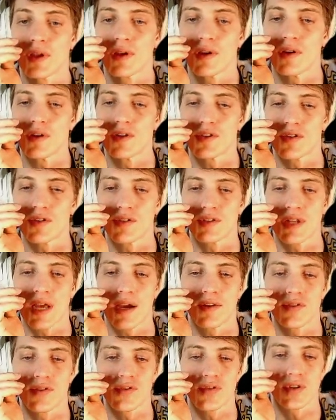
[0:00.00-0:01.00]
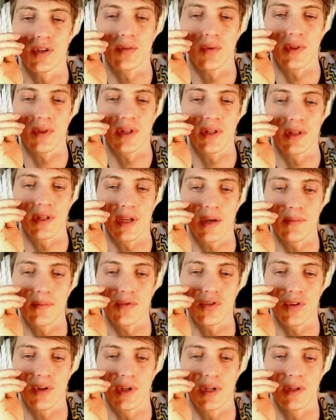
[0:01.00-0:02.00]
There's your downtrend within the
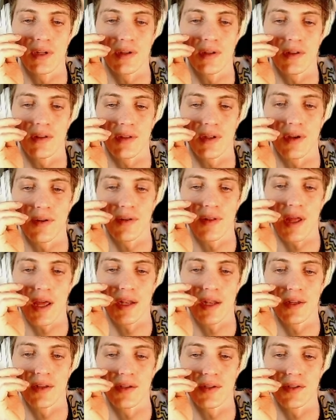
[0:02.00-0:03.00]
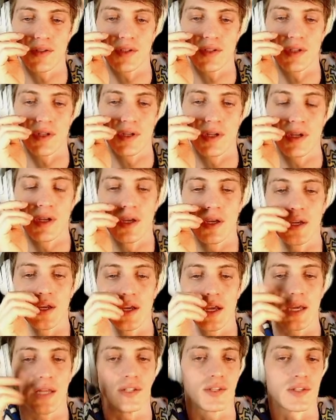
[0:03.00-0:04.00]
uptrend. There that is.
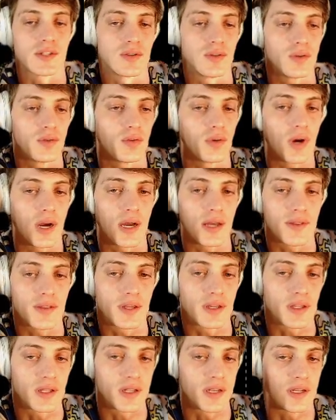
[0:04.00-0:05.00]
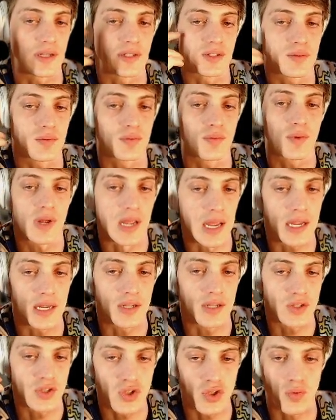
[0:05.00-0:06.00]
And so I think it is
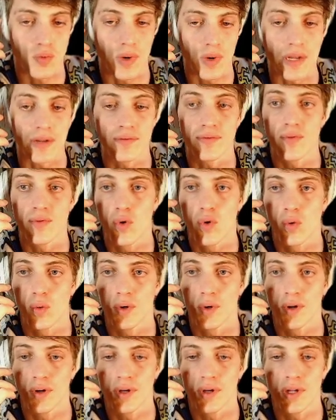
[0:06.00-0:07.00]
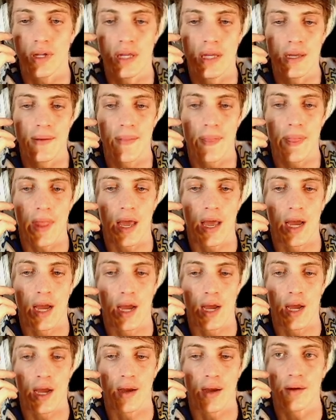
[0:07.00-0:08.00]
a straightforward,
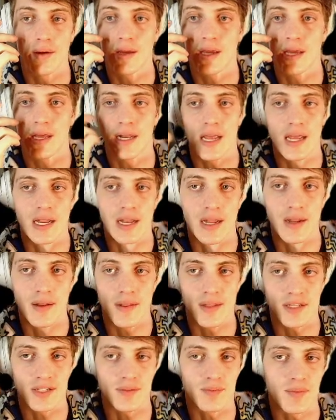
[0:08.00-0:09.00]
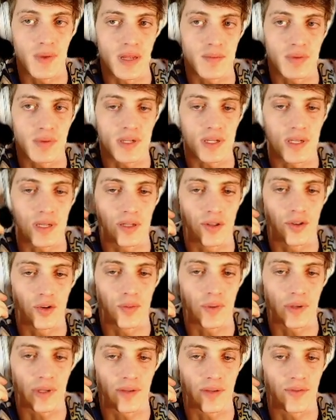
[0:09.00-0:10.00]
this may be a little
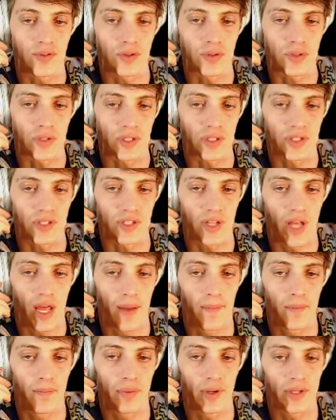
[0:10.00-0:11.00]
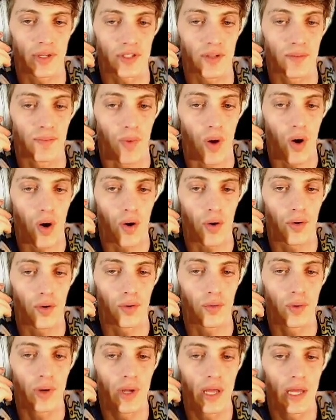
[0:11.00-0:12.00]
bit confusing to some, but
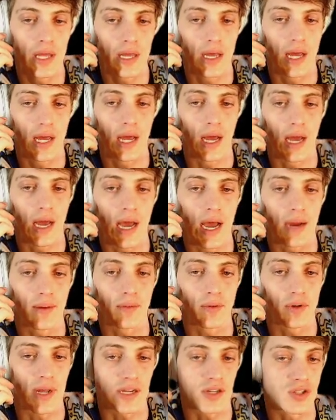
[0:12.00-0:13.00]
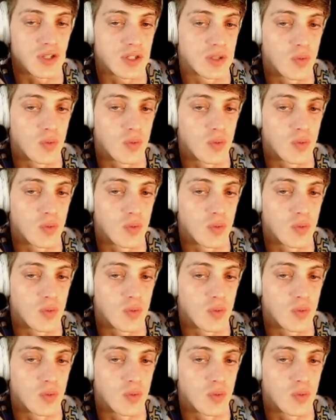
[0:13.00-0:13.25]
tomorrow I would actually